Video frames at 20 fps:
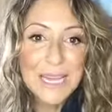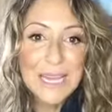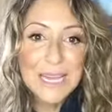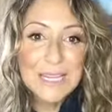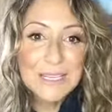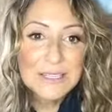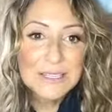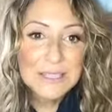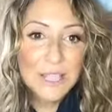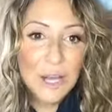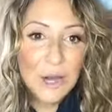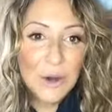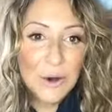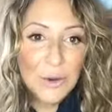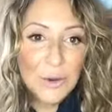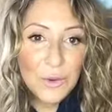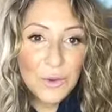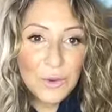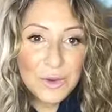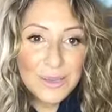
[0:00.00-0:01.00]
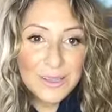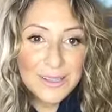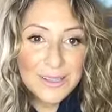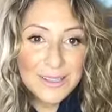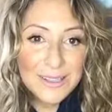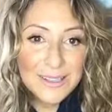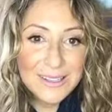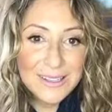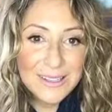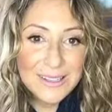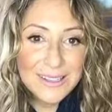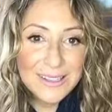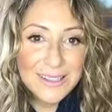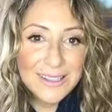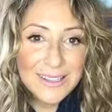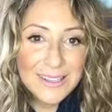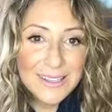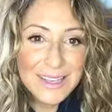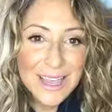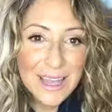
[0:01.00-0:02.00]
So
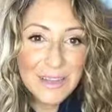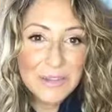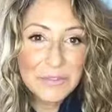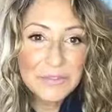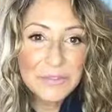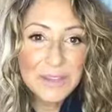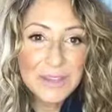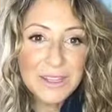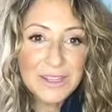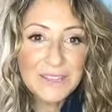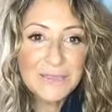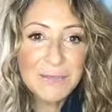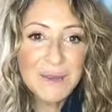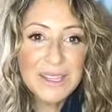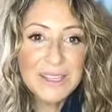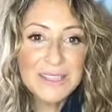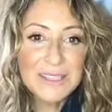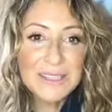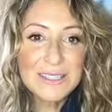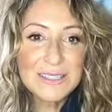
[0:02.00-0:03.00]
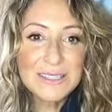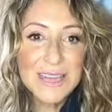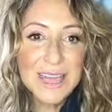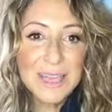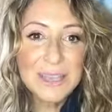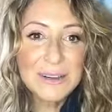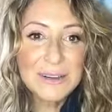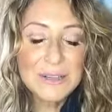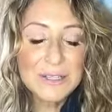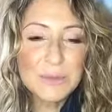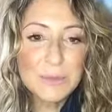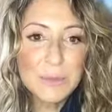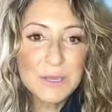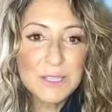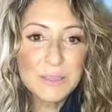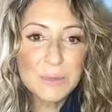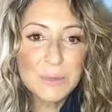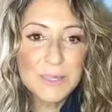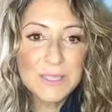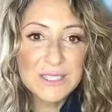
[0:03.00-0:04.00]
yeah, the feeling of my desires
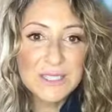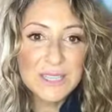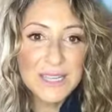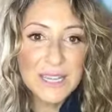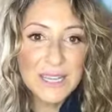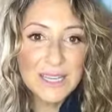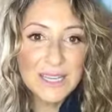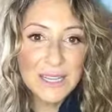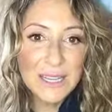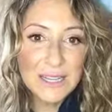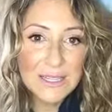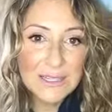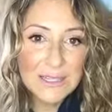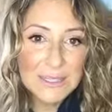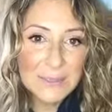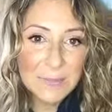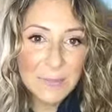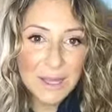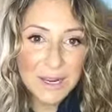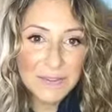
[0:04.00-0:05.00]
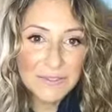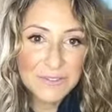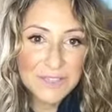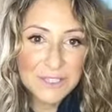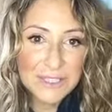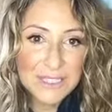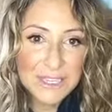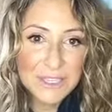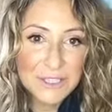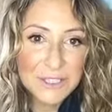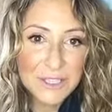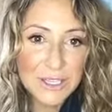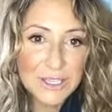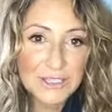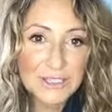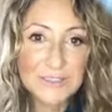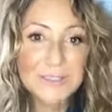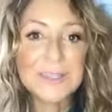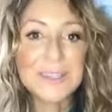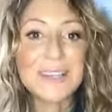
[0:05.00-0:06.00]
must precede its manifestation.
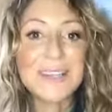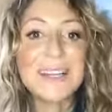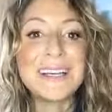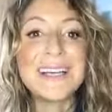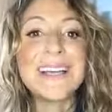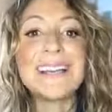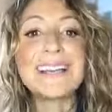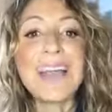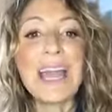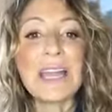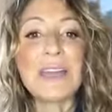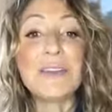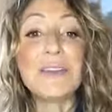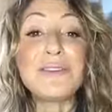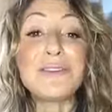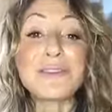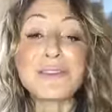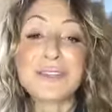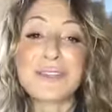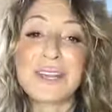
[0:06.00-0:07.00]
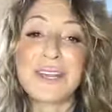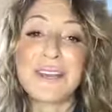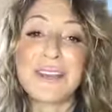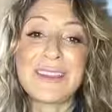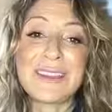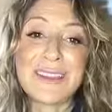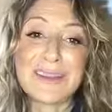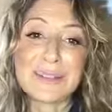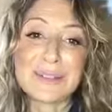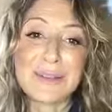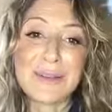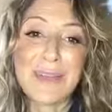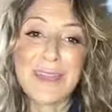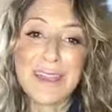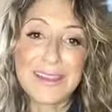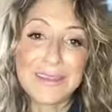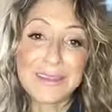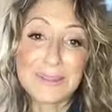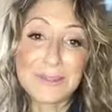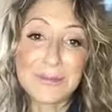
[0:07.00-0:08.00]
Thank you for sharing that, Soraya.
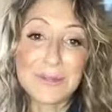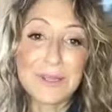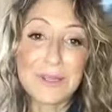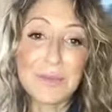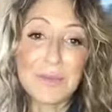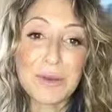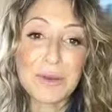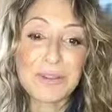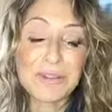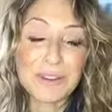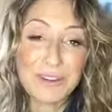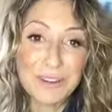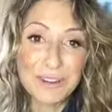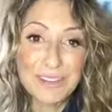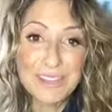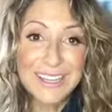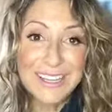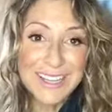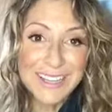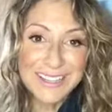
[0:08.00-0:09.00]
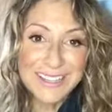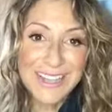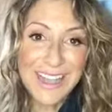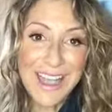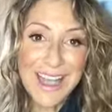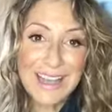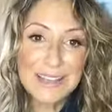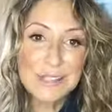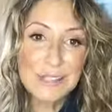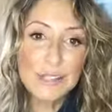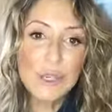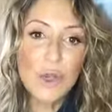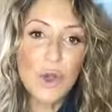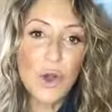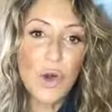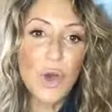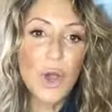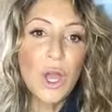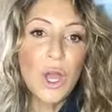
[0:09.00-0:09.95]
That's really beautiful. Yeah, so